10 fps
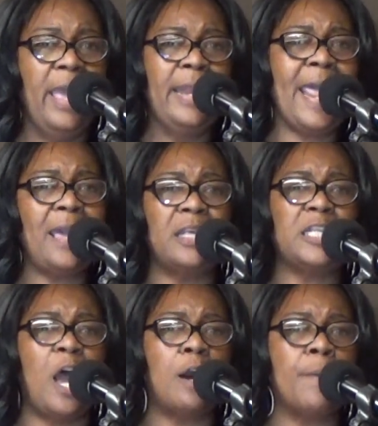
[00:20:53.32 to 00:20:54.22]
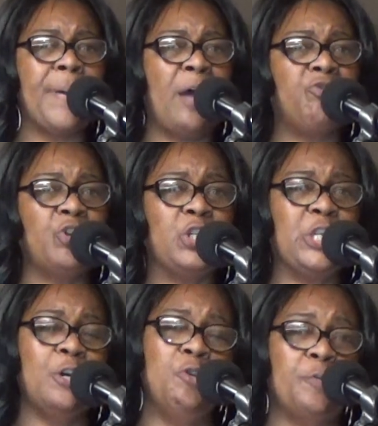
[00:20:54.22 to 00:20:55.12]
They can talk about your
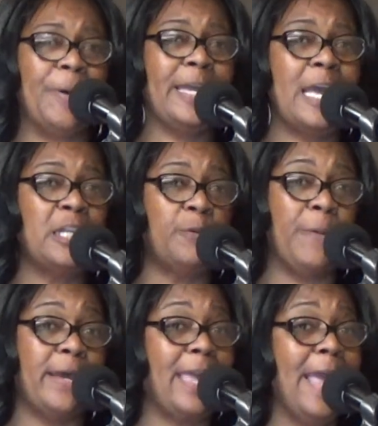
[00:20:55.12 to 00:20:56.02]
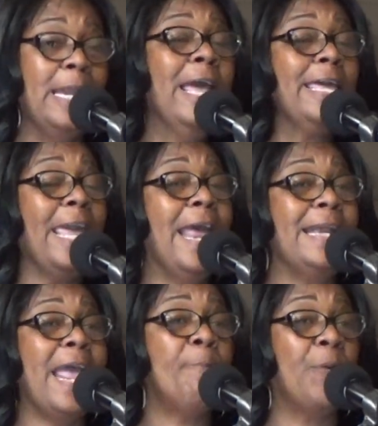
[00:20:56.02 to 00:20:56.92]
shoes, but guess what?
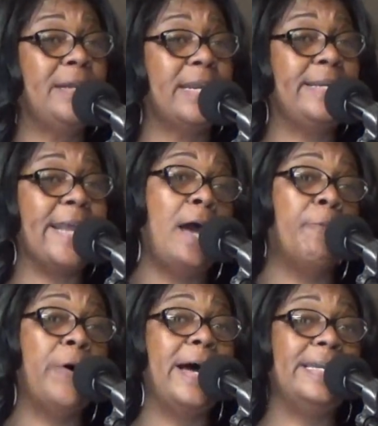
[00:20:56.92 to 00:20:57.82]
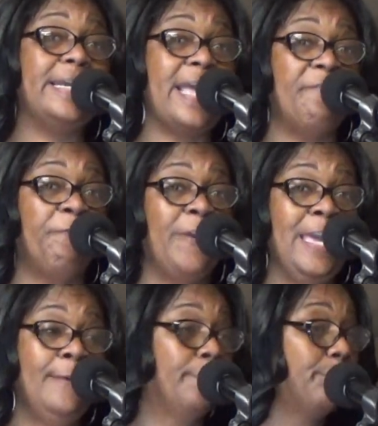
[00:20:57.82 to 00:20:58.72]
Can they put the devil under their
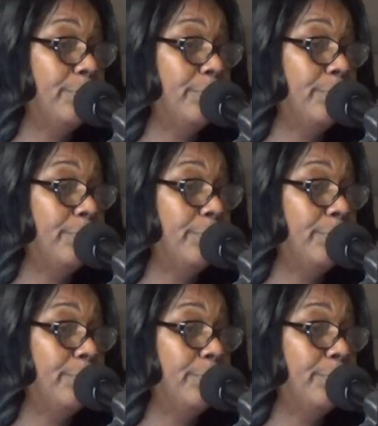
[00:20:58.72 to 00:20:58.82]
feet?